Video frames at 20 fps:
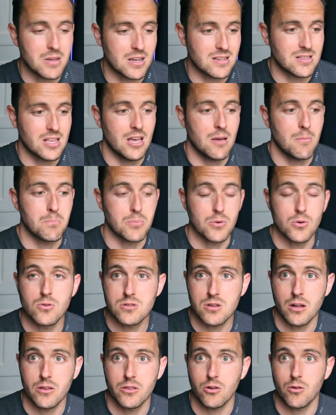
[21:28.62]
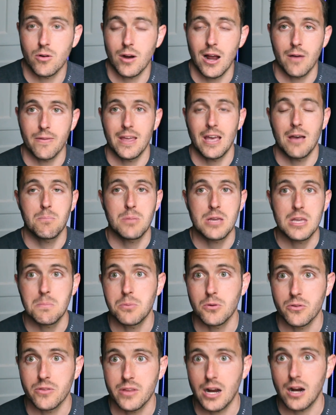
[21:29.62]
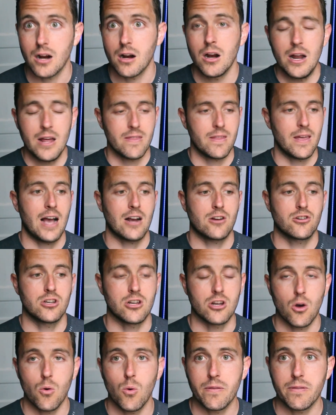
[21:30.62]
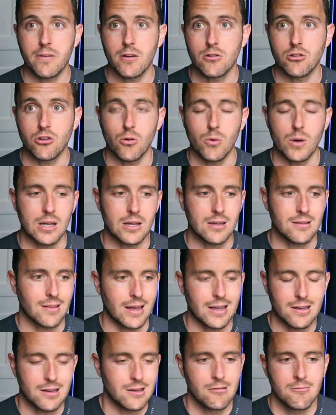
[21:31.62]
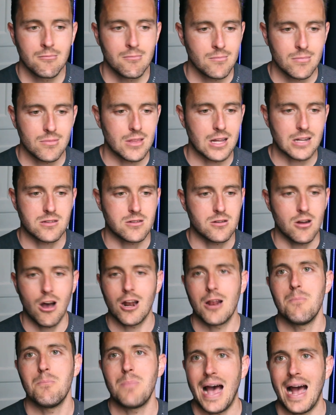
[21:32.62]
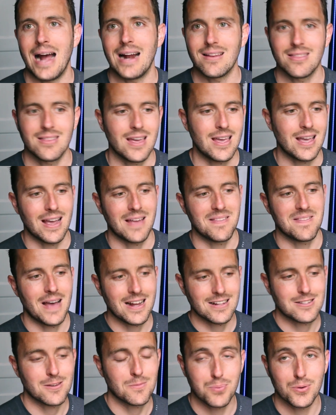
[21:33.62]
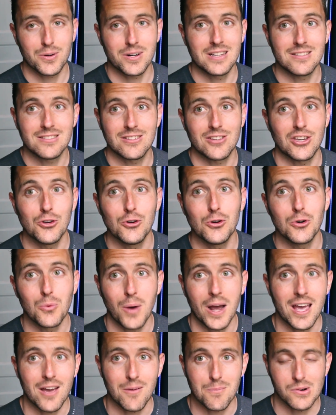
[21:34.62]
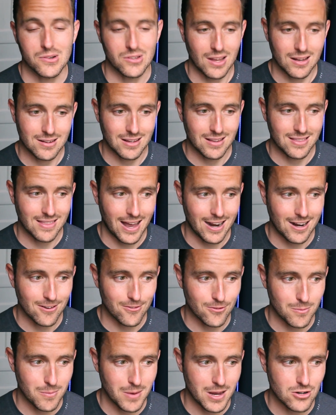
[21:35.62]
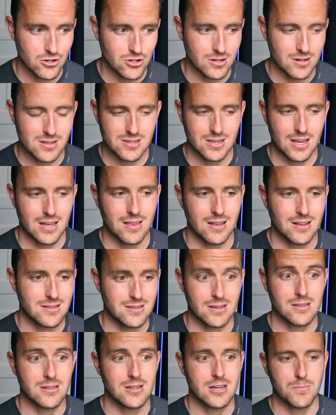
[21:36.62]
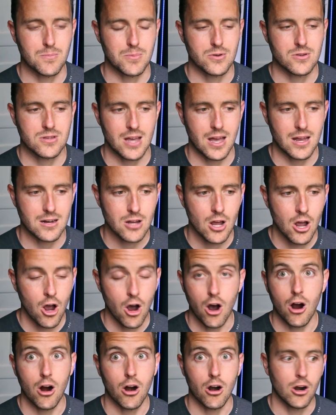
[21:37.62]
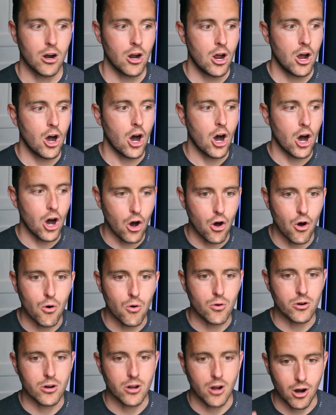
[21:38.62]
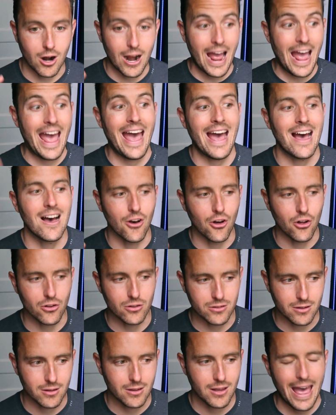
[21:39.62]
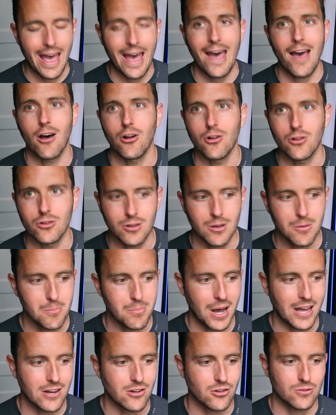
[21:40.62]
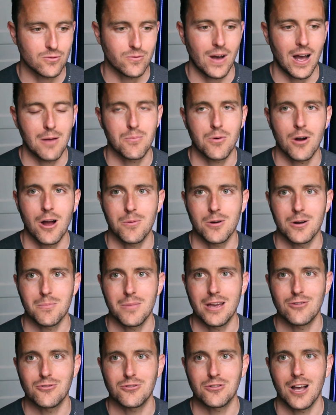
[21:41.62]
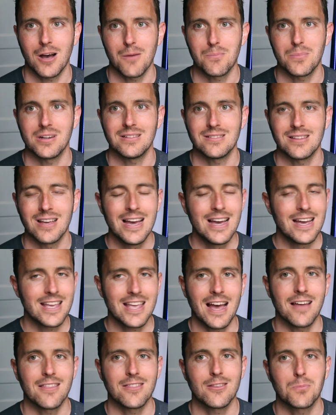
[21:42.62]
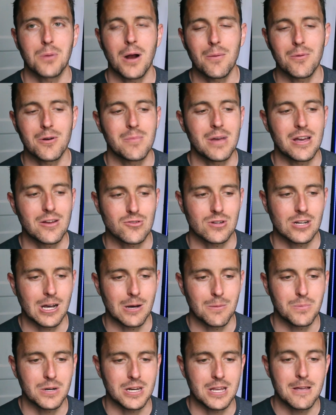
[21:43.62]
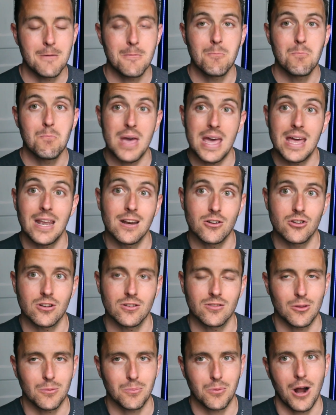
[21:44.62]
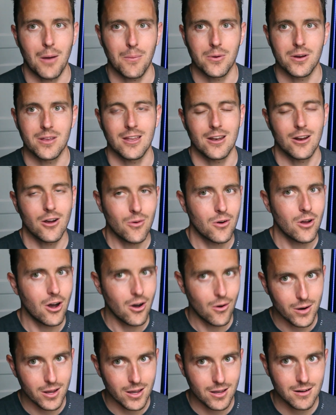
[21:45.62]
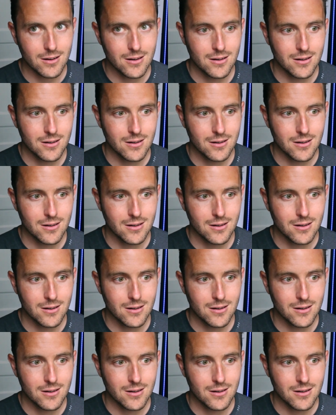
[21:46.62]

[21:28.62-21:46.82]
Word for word: because they have boots on the ground, they have people there, they actually know what they're doing. Like that's not a bad thing, and that's a pretty skewed way of presenting that information to say that 16% are owned are held held by just five property management companies. Yeah, the property management company manages the property. They don't own it